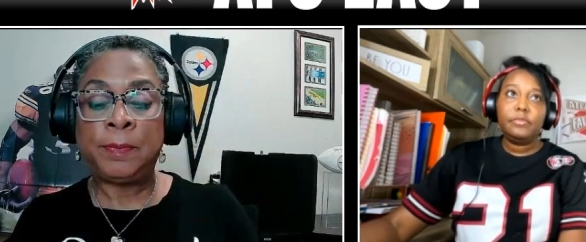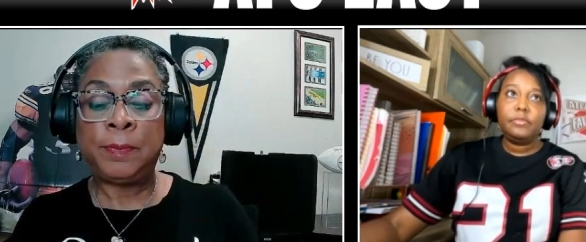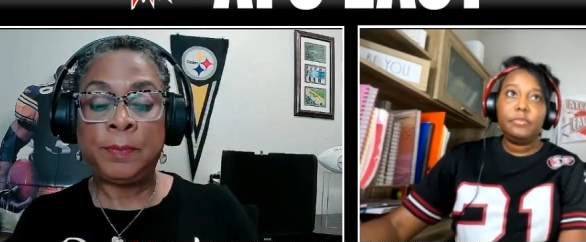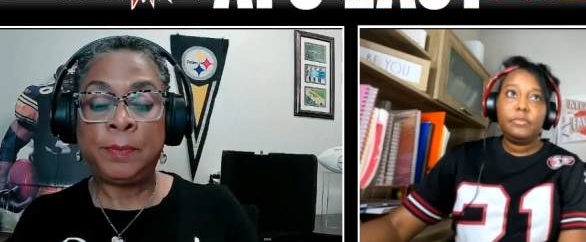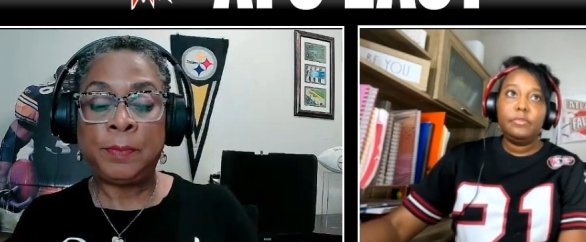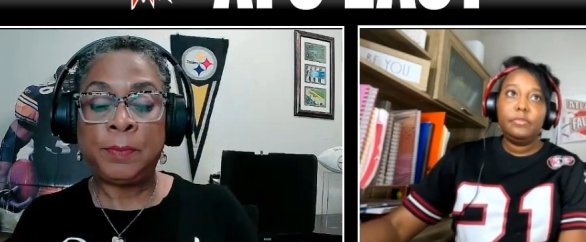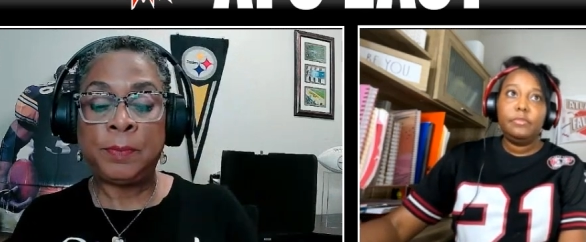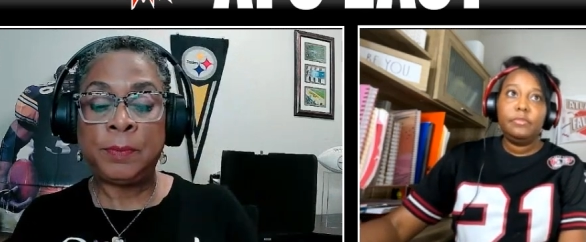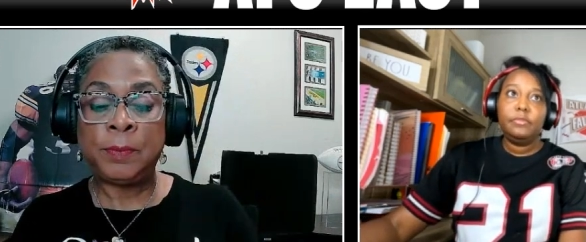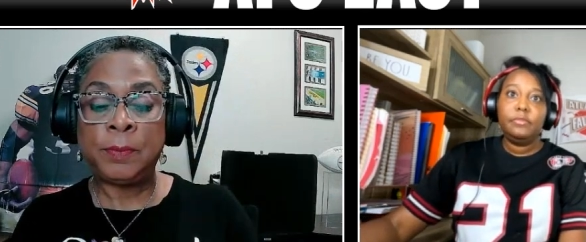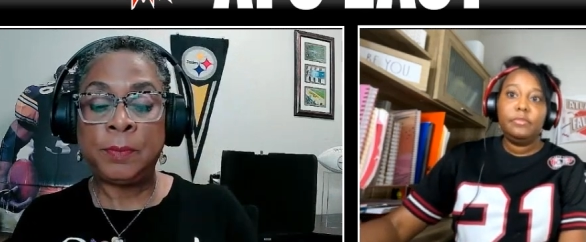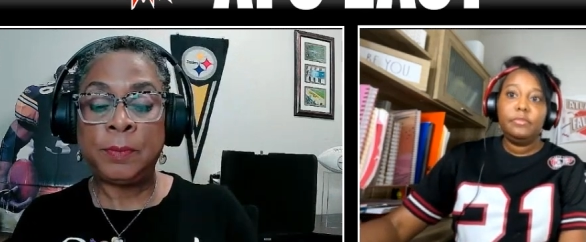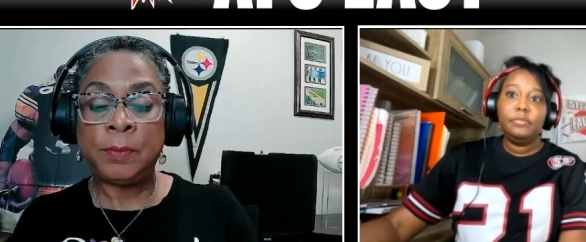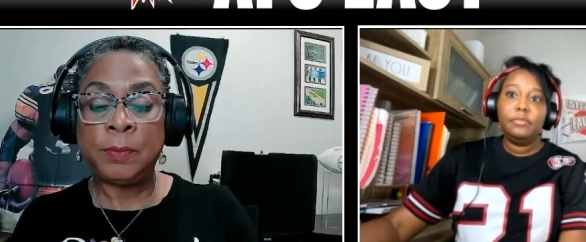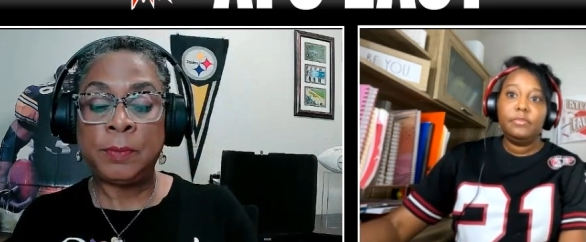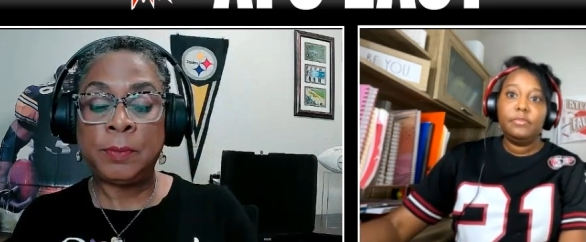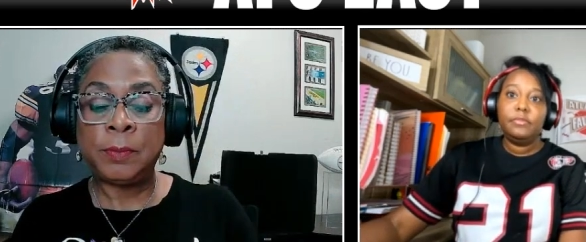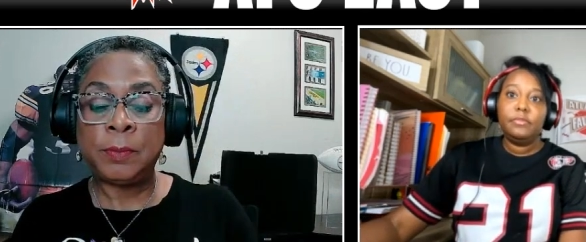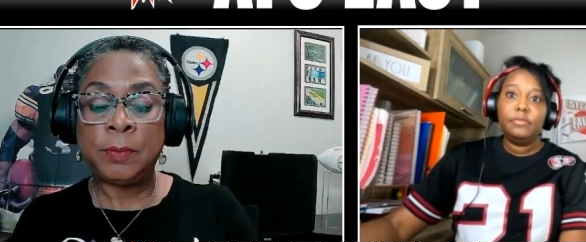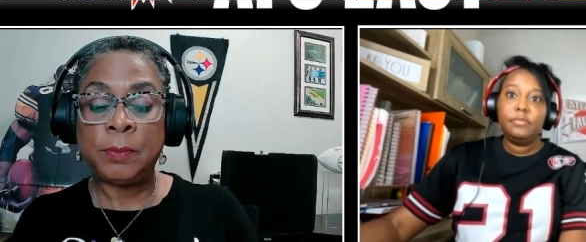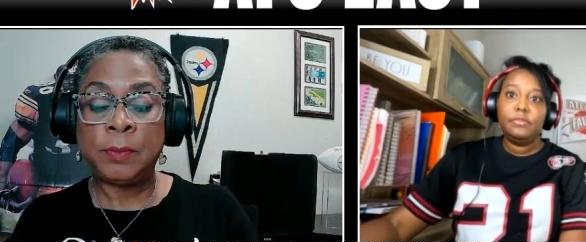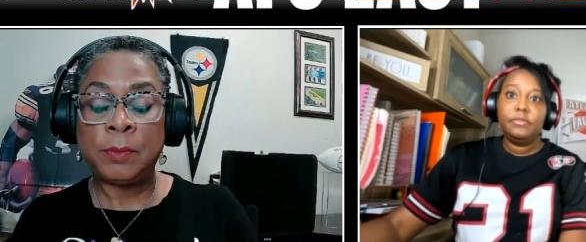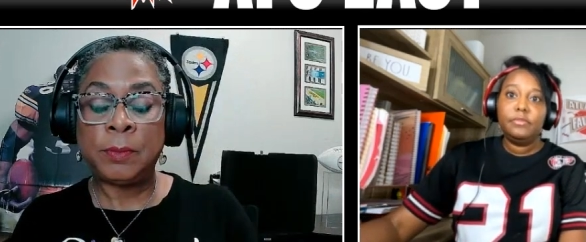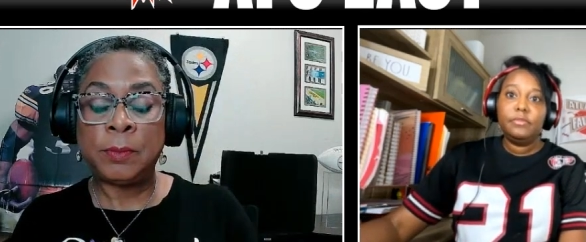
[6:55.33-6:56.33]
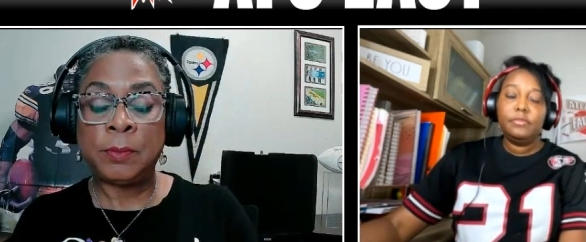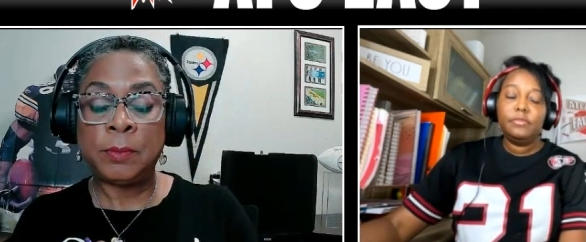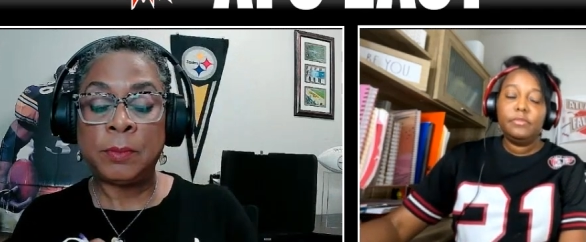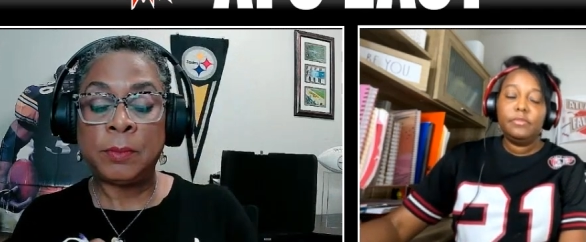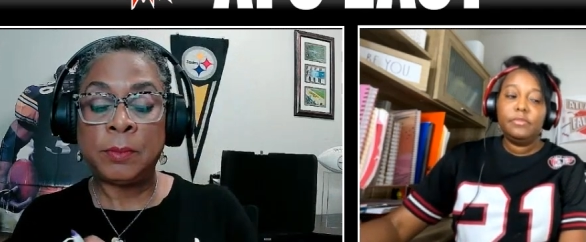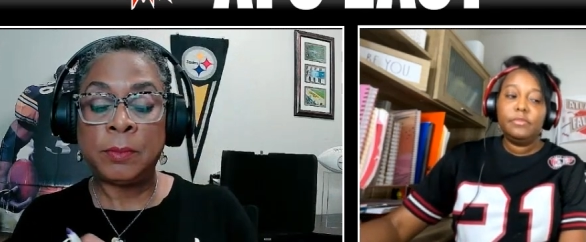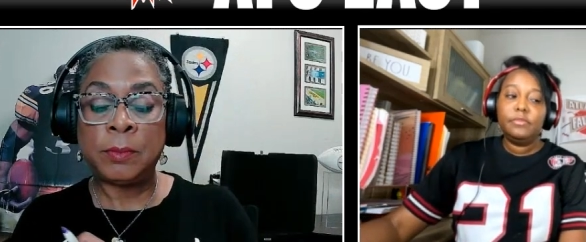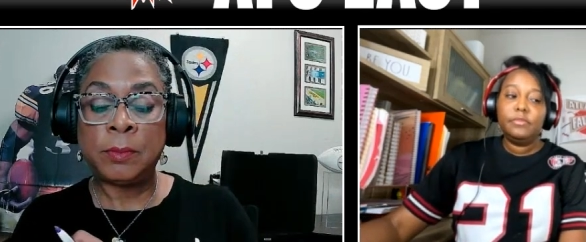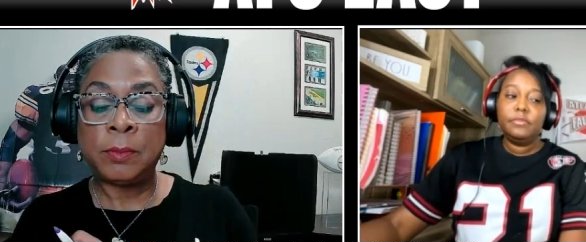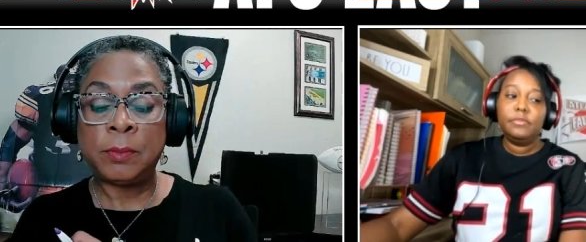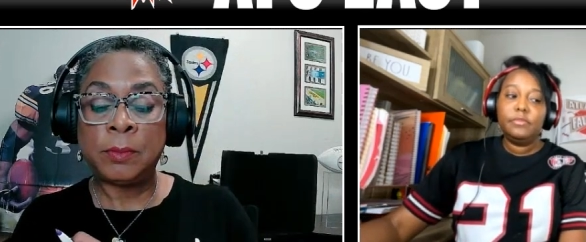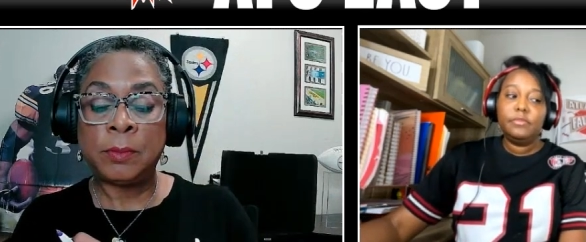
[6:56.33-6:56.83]

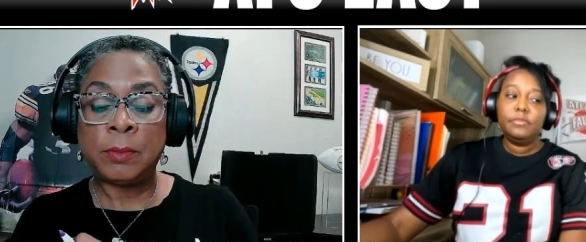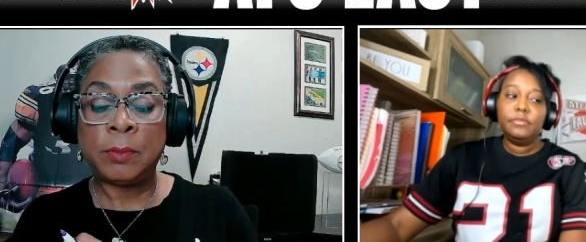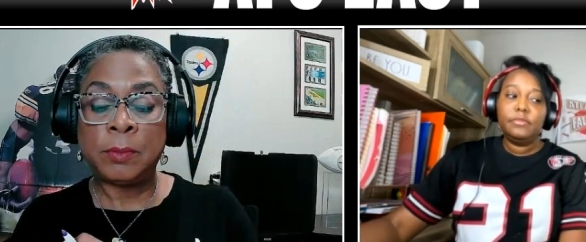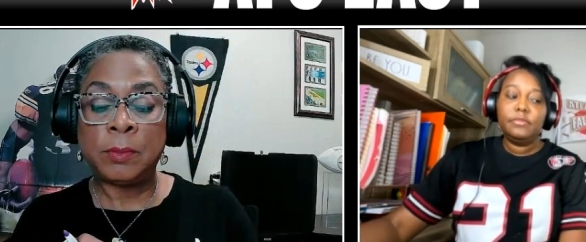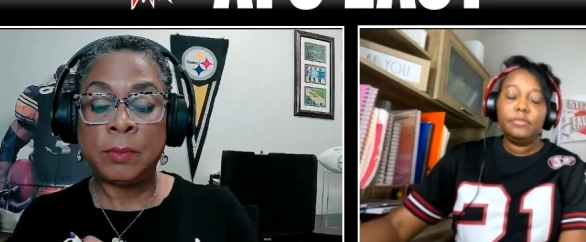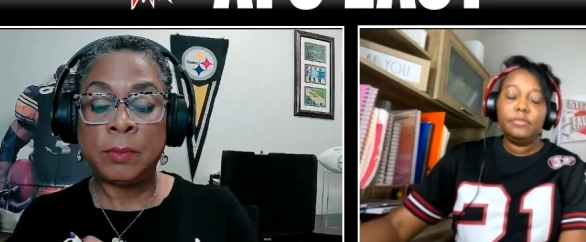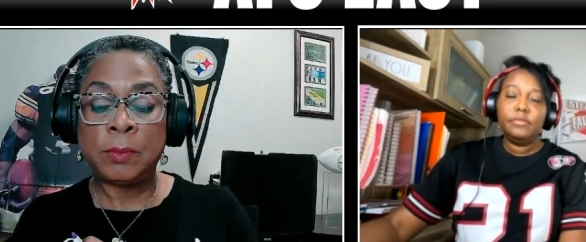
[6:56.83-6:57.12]
Nobody speaks.